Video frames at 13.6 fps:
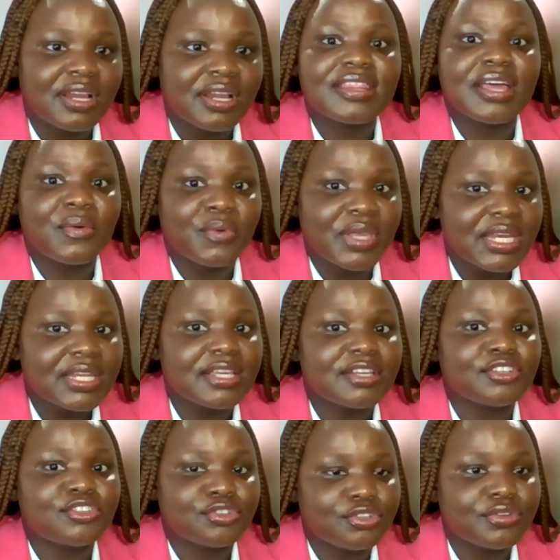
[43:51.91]
They're willing
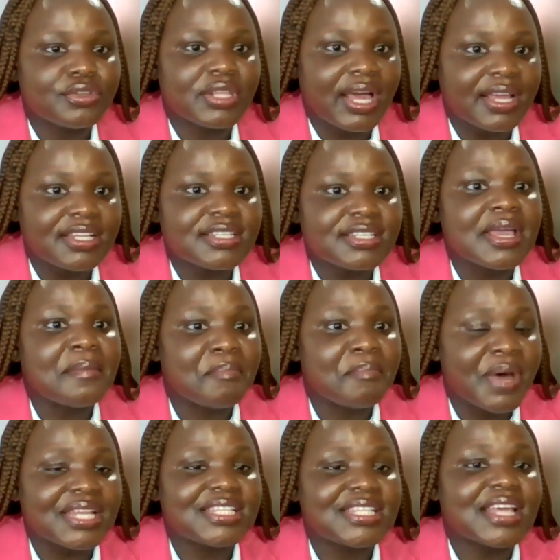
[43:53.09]
to do that,
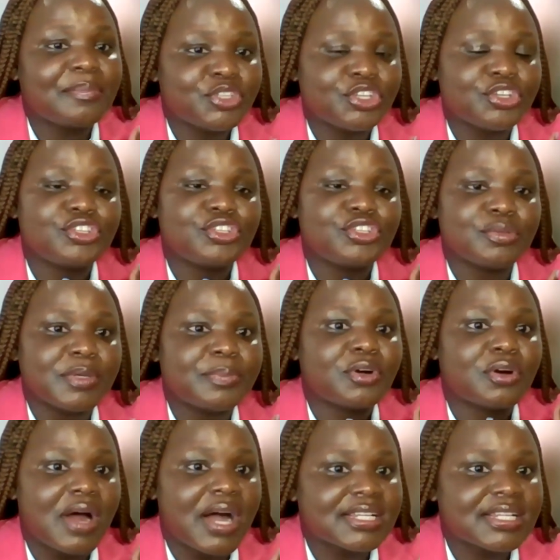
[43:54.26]
but it's up to you to be
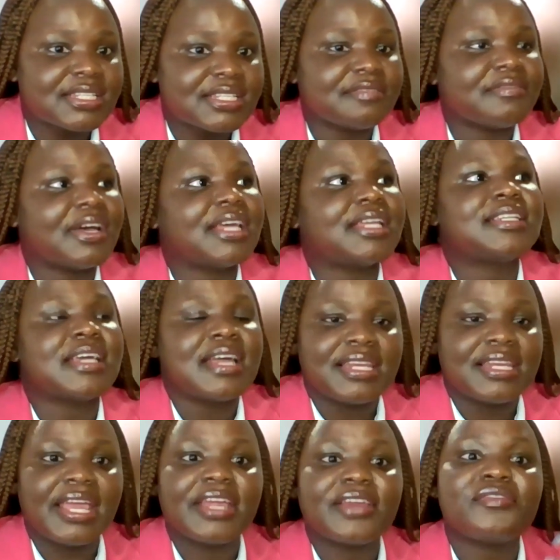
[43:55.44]
proactive and
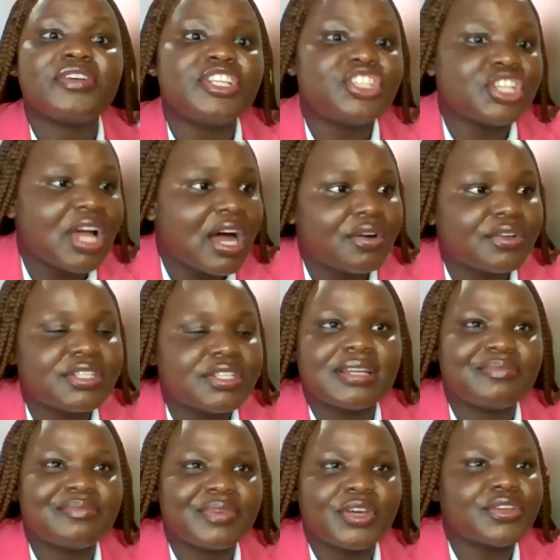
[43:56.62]
like reach out,
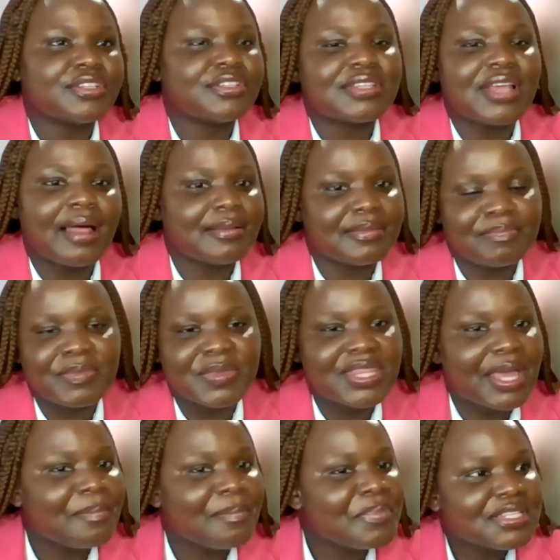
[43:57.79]
and because
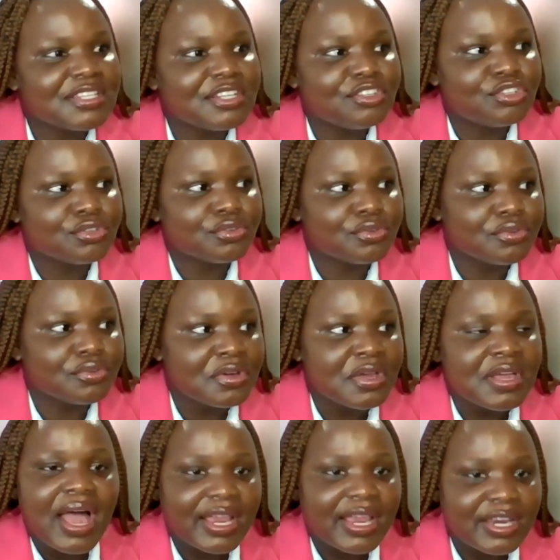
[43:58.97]
they're busy too,
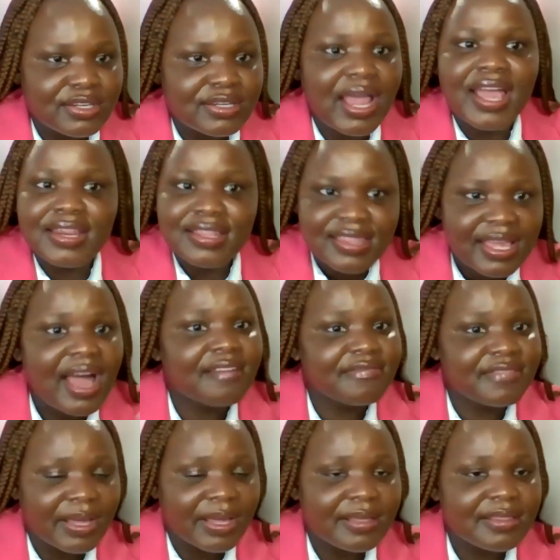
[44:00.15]
and they have
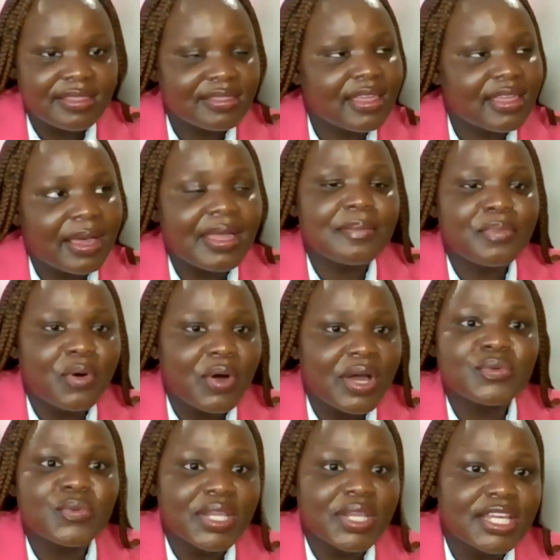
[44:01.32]
they're able
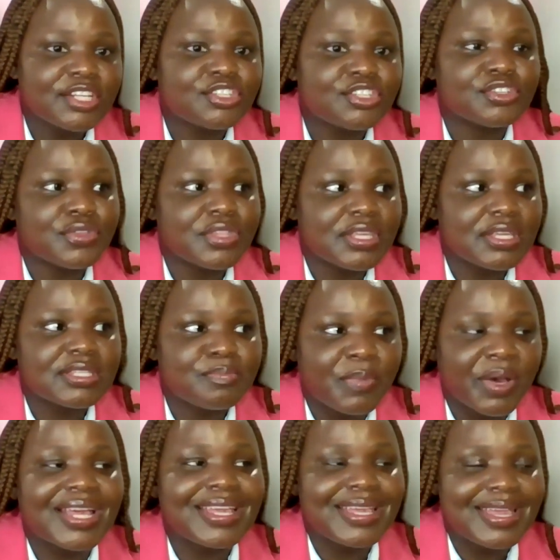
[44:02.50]
and willing to do this,
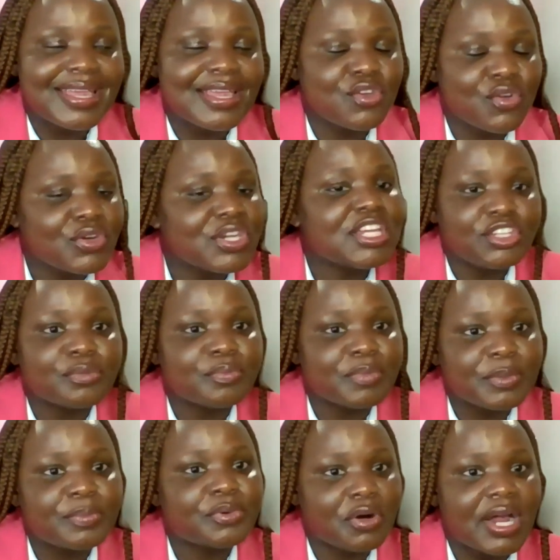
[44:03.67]
but you need to be
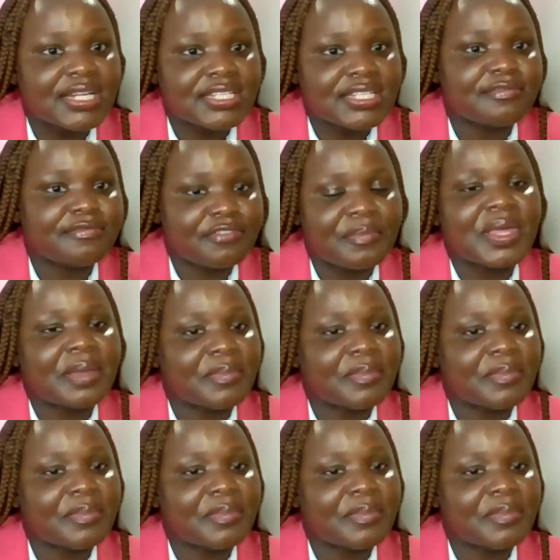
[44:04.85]
proactive from the